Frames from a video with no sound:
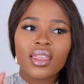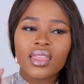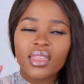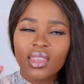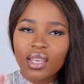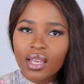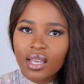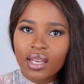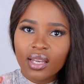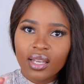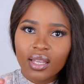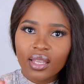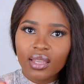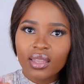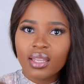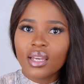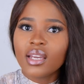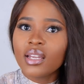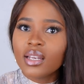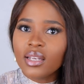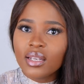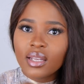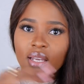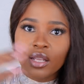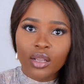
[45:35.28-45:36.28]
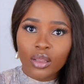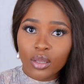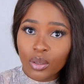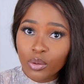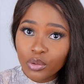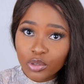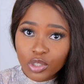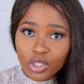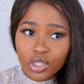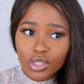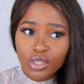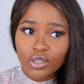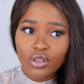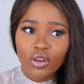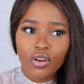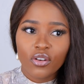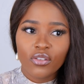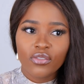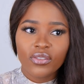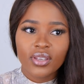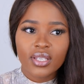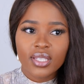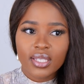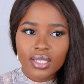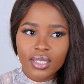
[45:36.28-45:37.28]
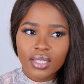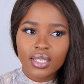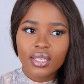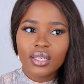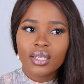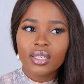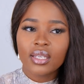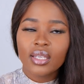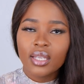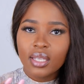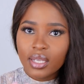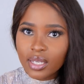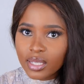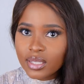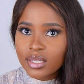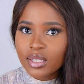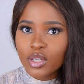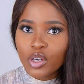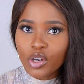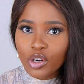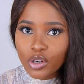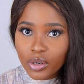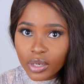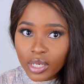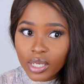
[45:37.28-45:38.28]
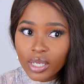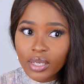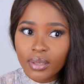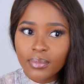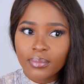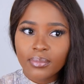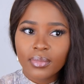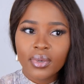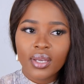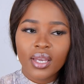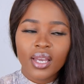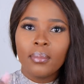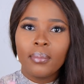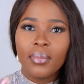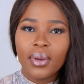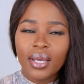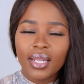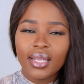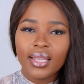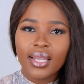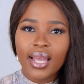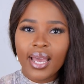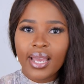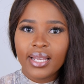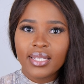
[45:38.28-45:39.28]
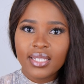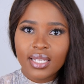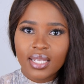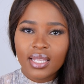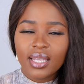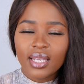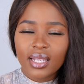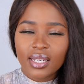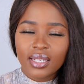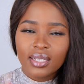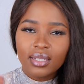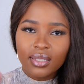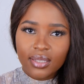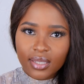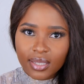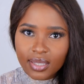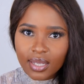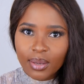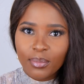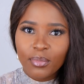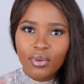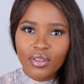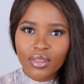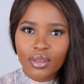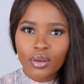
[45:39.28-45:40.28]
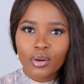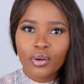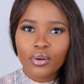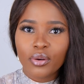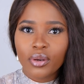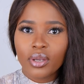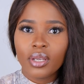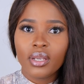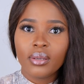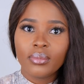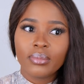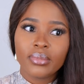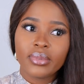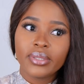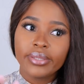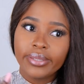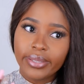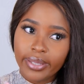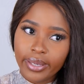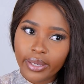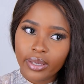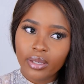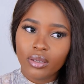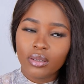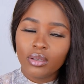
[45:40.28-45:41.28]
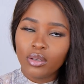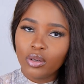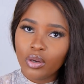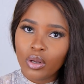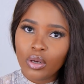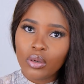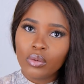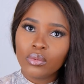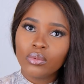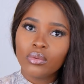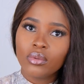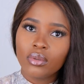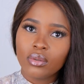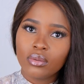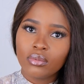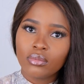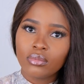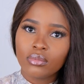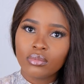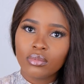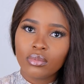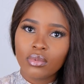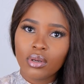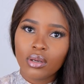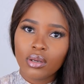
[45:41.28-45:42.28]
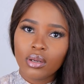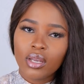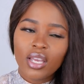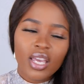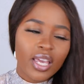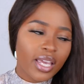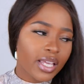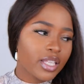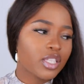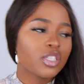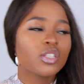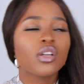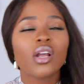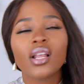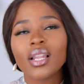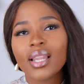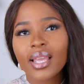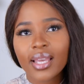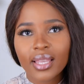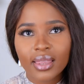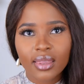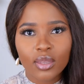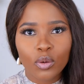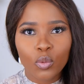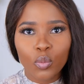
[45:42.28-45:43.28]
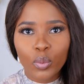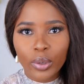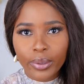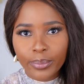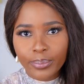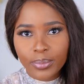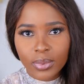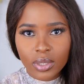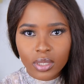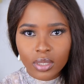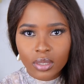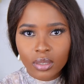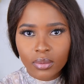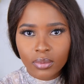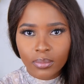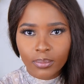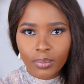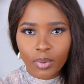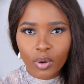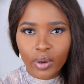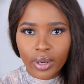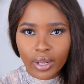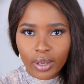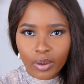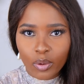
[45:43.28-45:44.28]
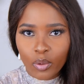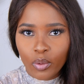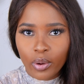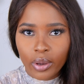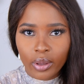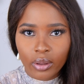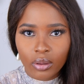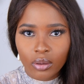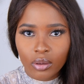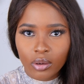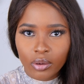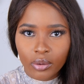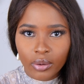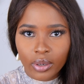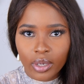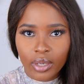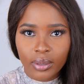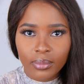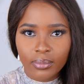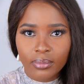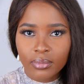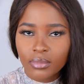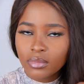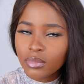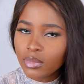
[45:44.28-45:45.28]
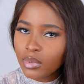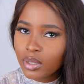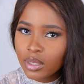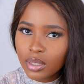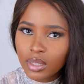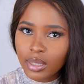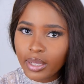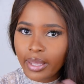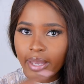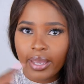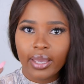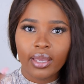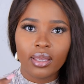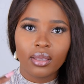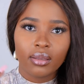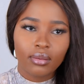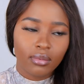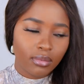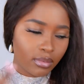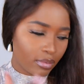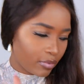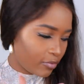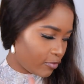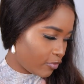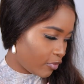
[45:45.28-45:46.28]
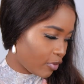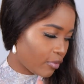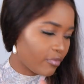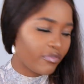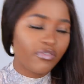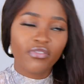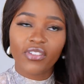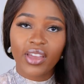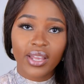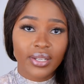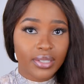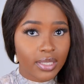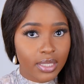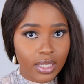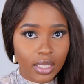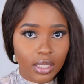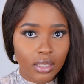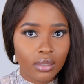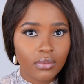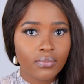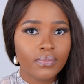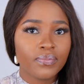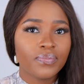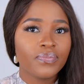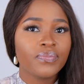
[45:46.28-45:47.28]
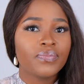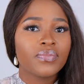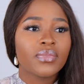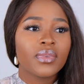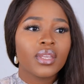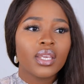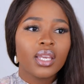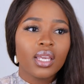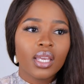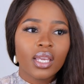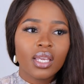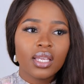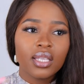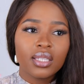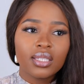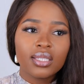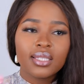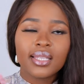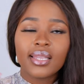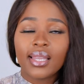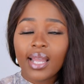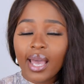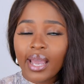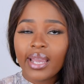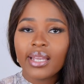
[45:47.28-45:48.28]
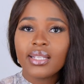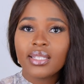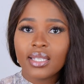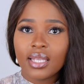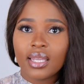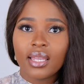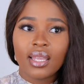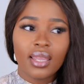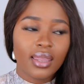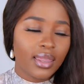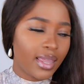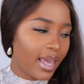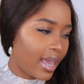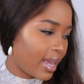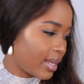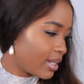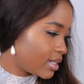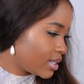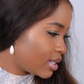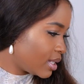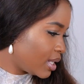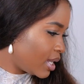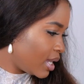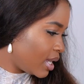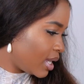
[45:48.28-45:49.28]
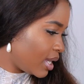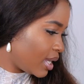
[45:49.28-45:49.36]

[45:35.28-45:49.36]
Thicker than a lotion, obviously it is a cream, but lighter than some of the creams that, you know, it's not like the whipped body oil cream like from Fenty. It's lighter than that.